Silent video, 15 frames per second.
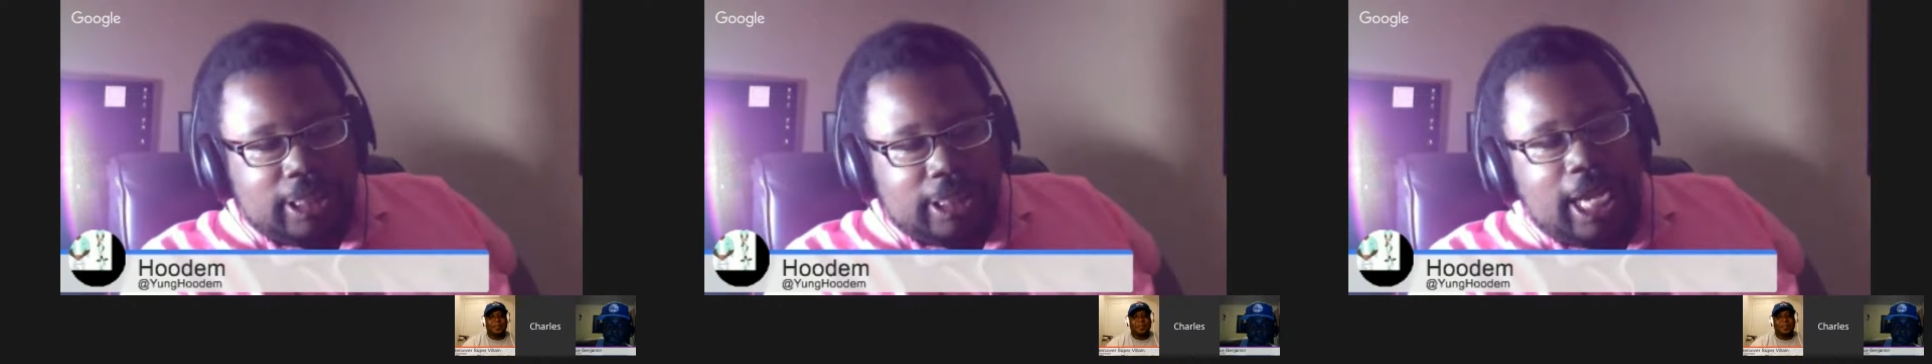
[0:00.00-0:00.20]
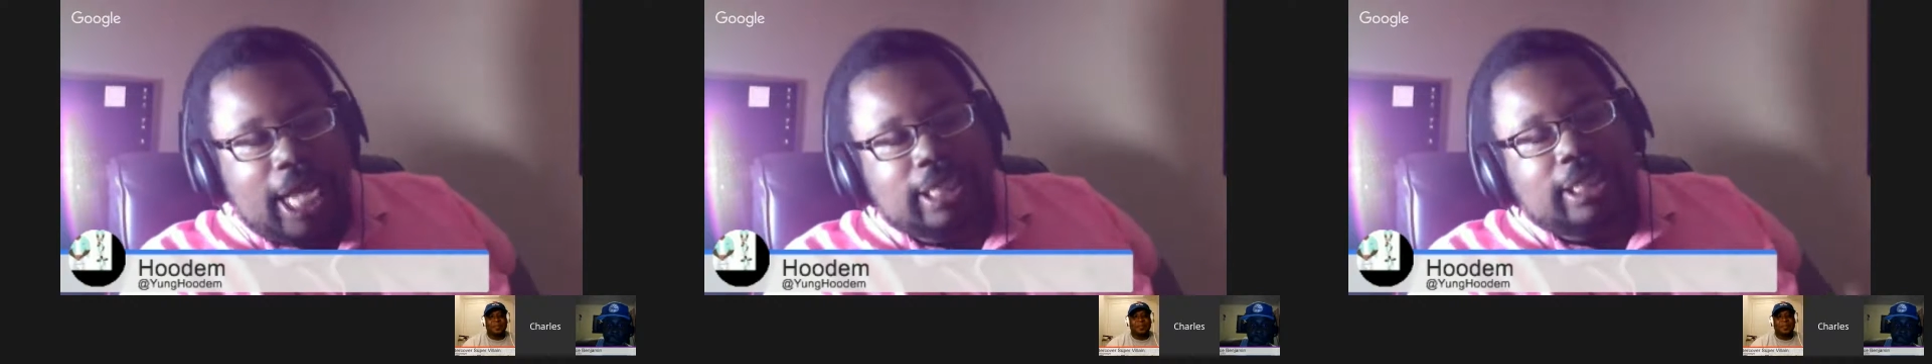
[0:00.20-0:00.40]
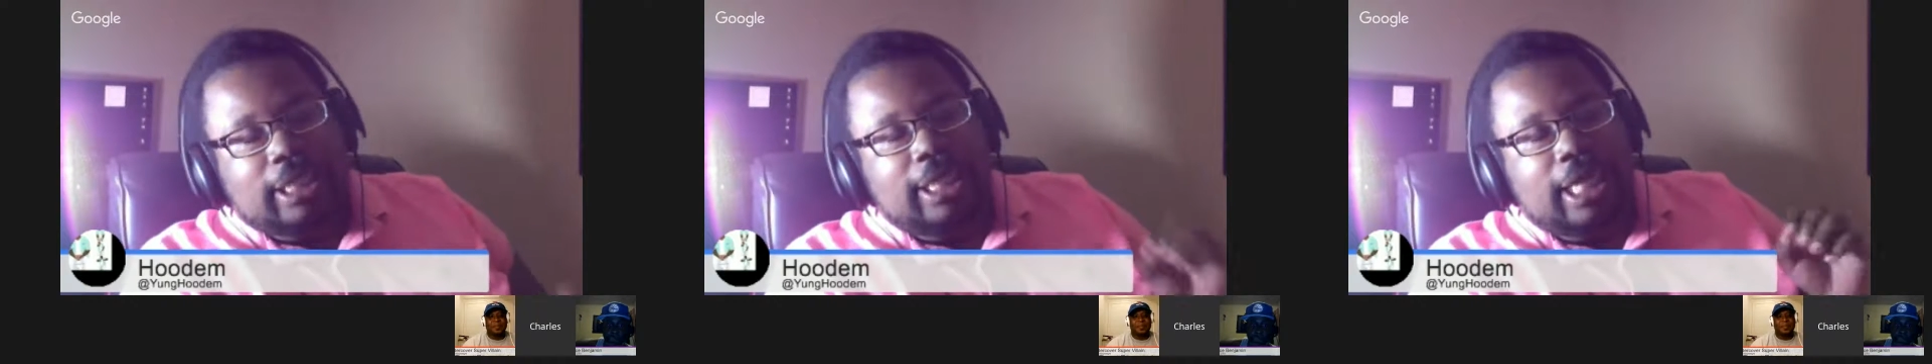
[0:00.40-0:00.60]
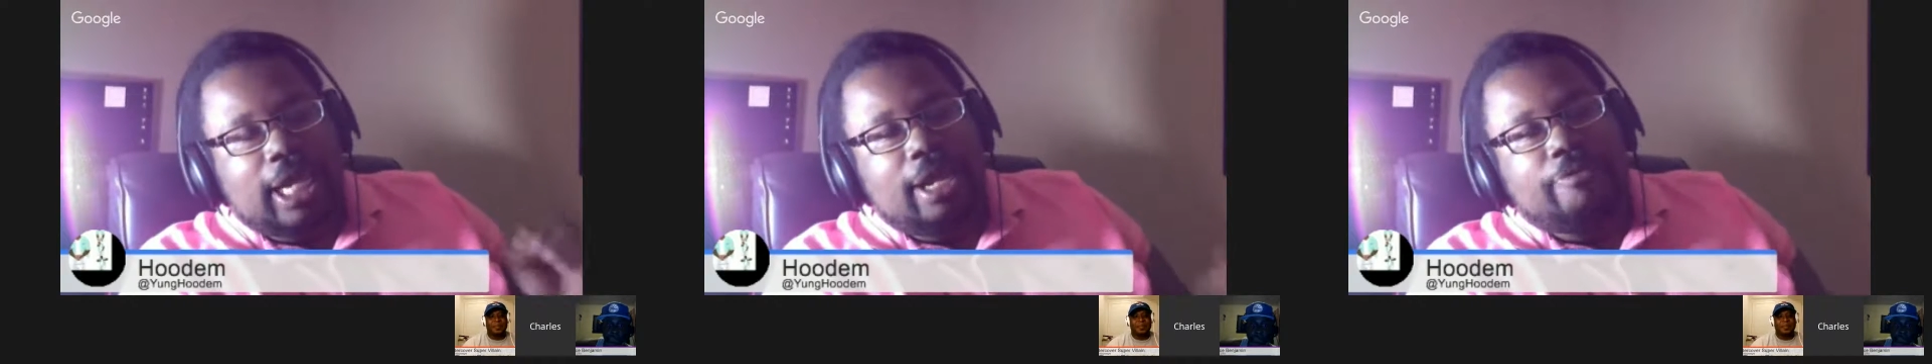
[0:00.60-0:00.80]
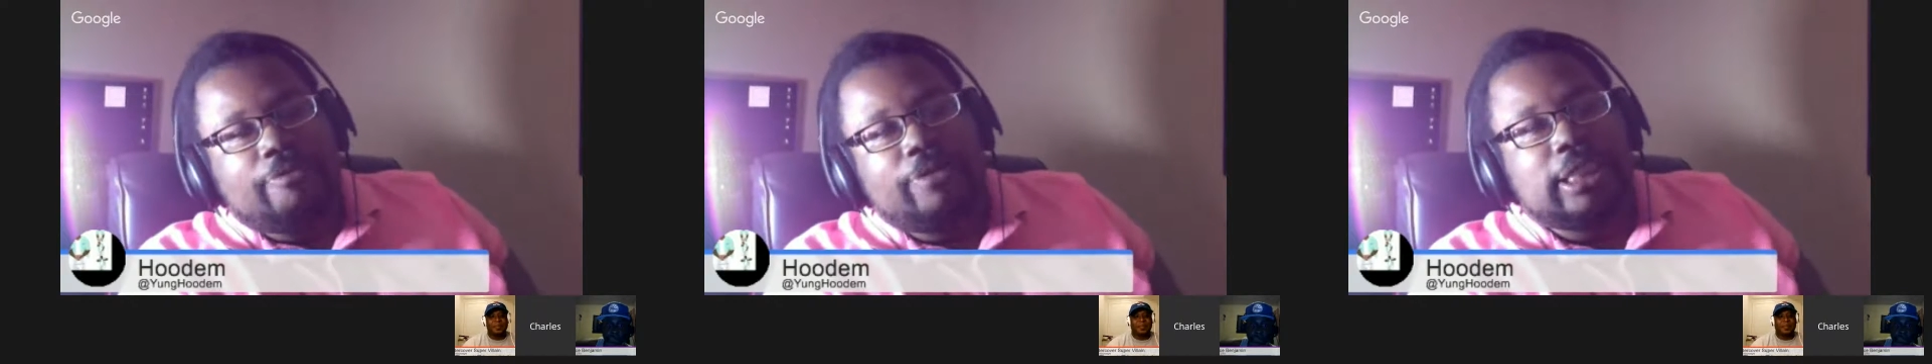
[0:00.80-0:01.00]
I think
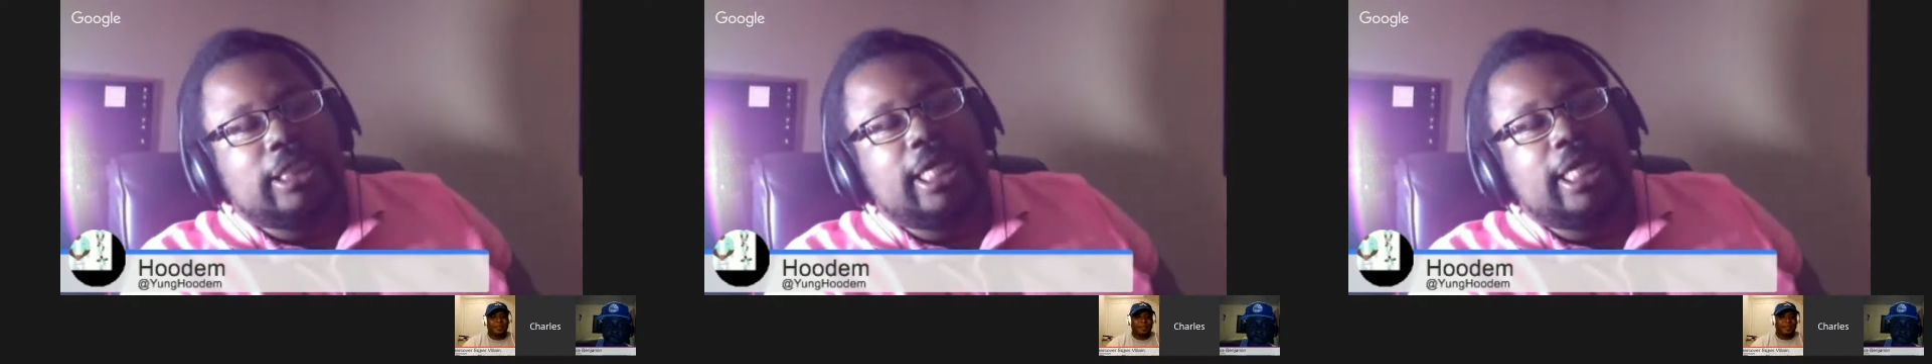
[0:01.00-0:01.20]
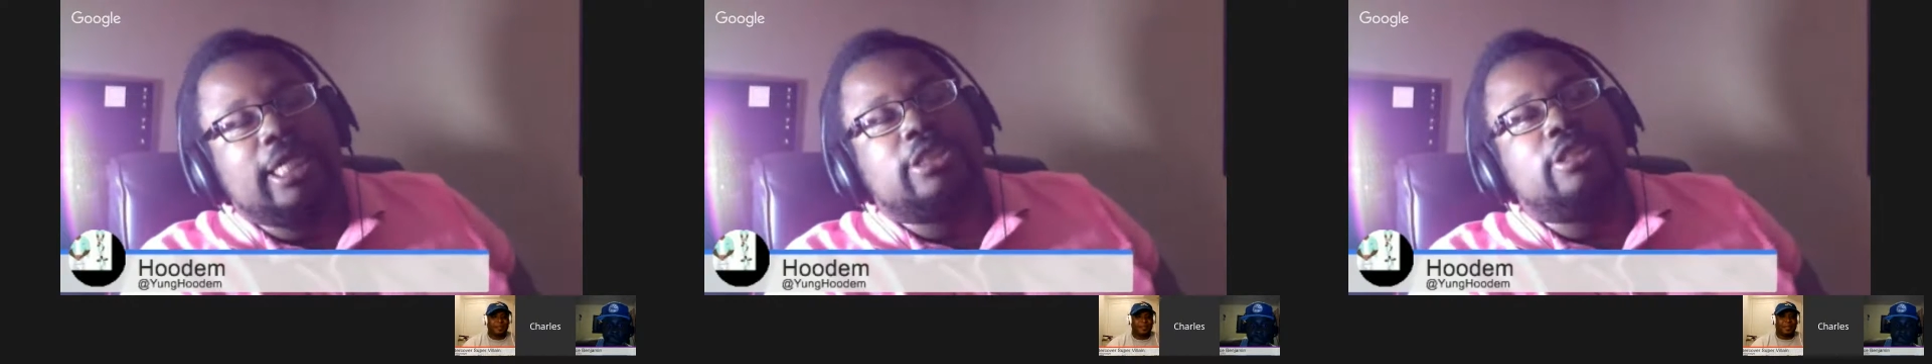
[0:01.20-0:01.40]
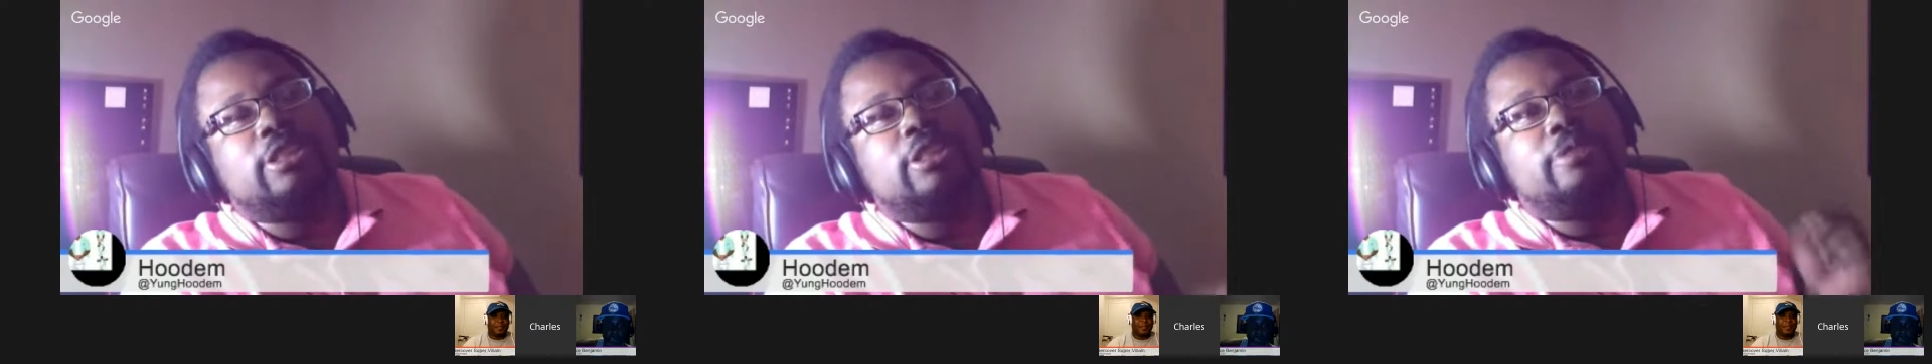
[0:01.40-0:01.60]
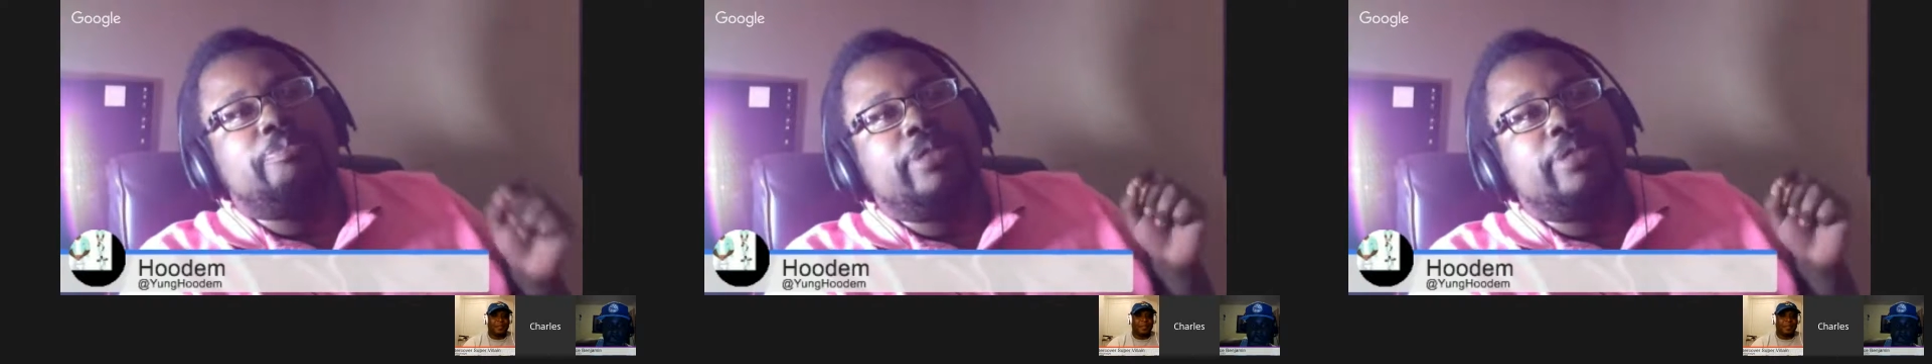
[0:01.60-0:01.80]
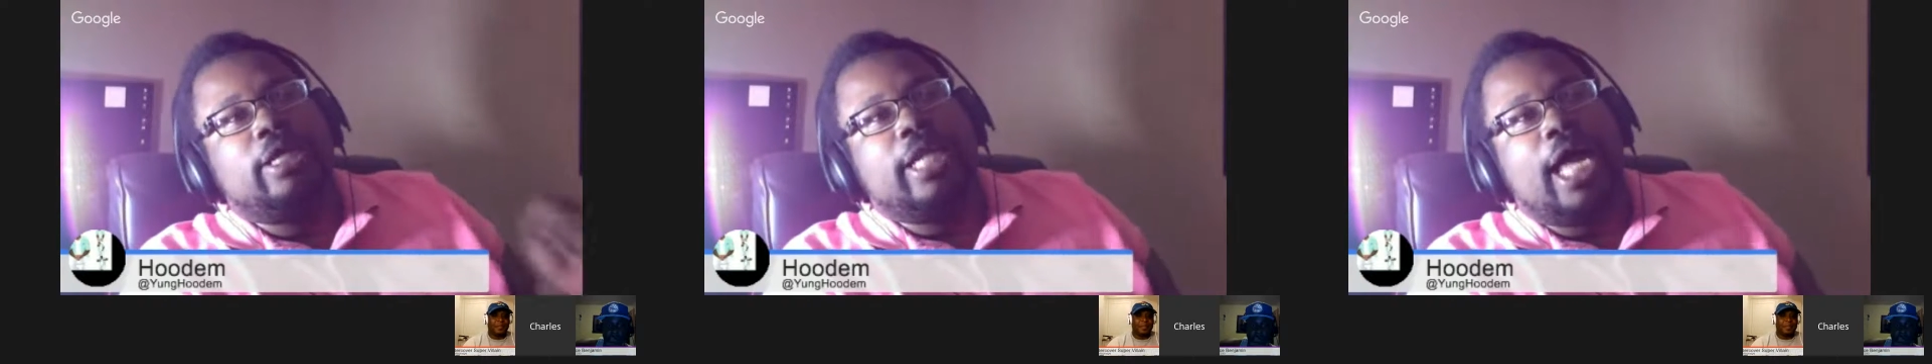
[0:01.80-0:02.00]
every state should be
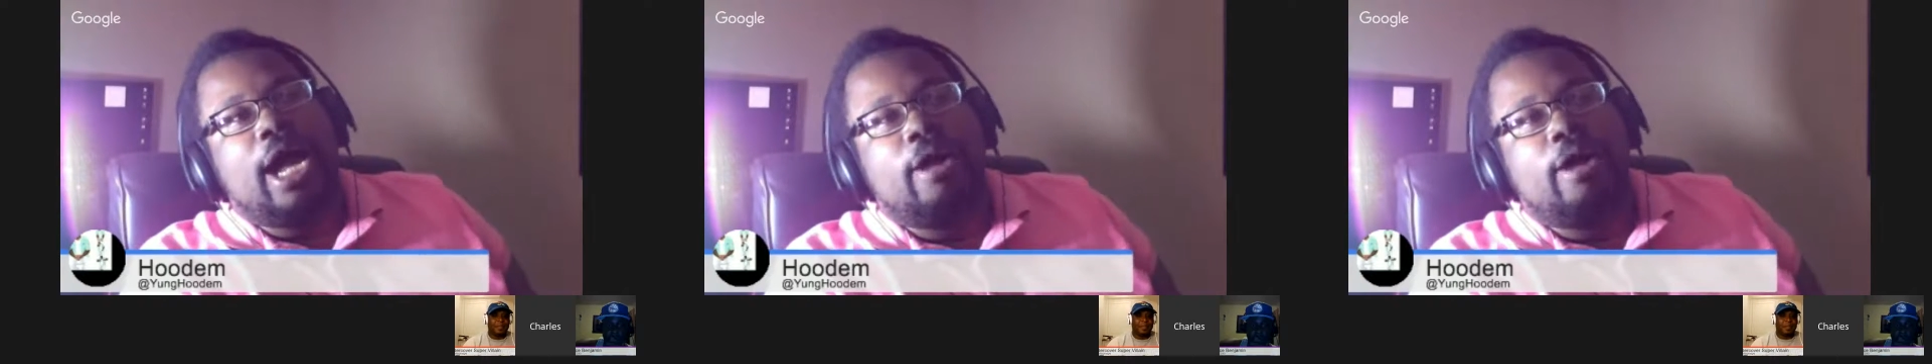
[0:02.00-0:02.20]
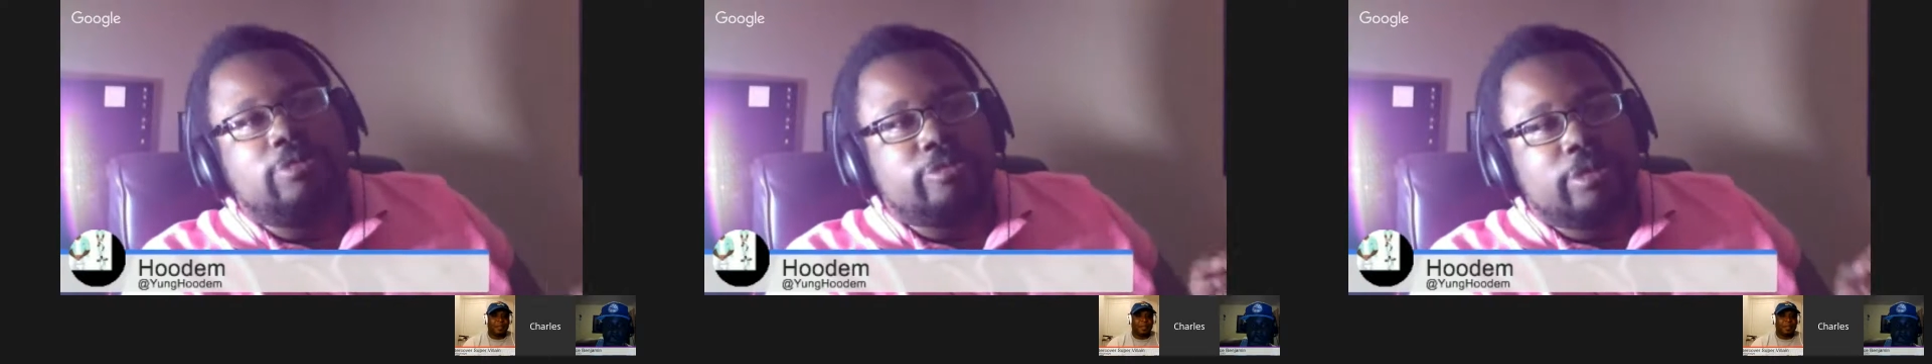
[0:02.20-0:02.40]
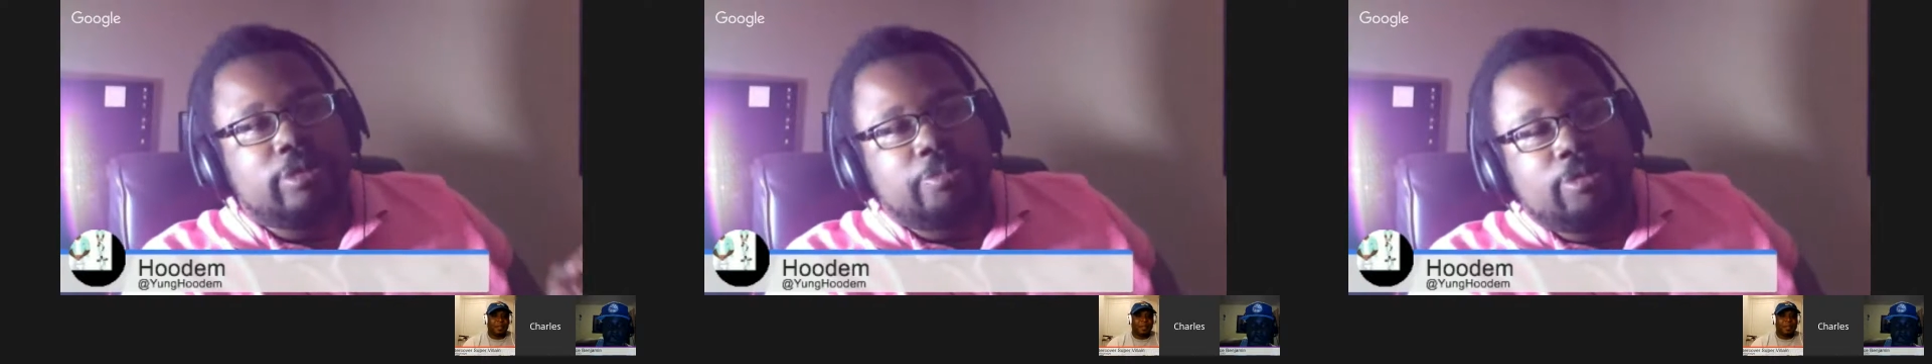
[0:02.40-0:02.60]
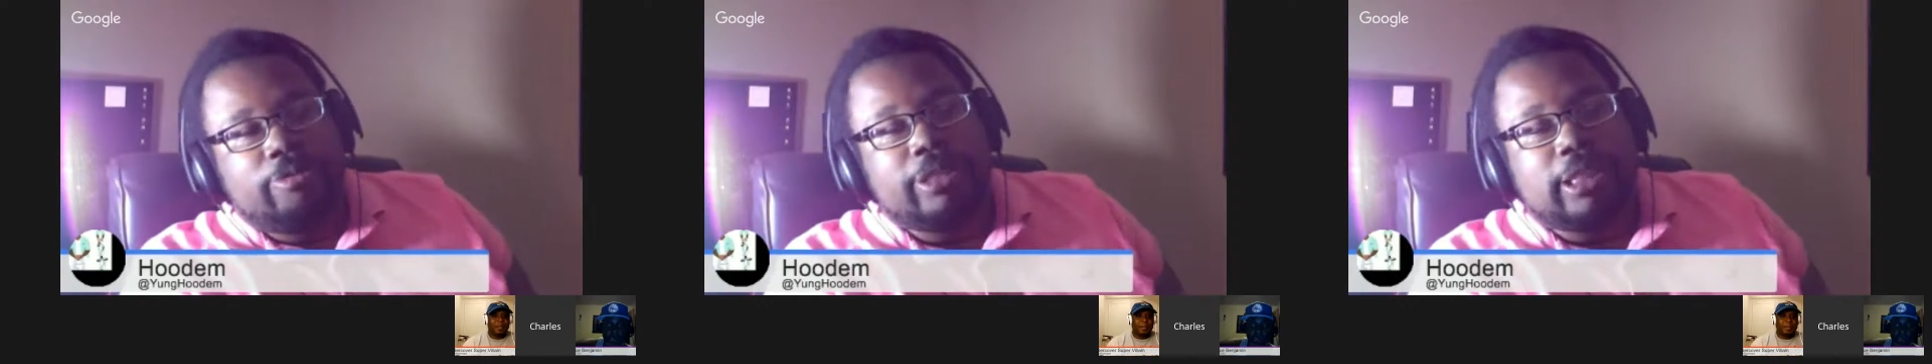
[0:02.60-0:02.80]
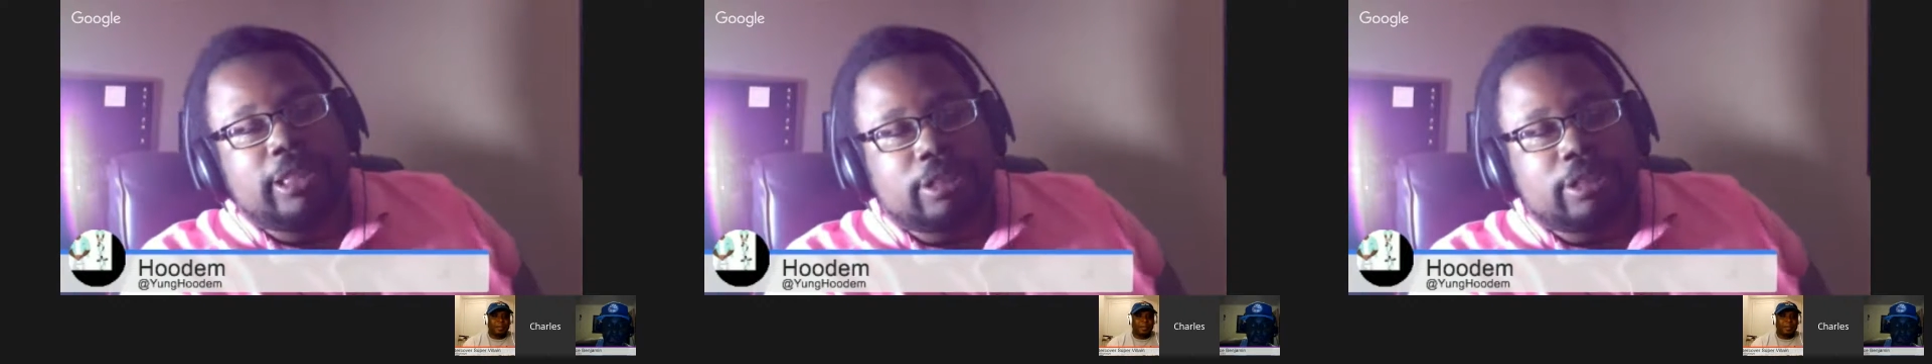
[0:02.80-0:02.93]
allowed to remove itself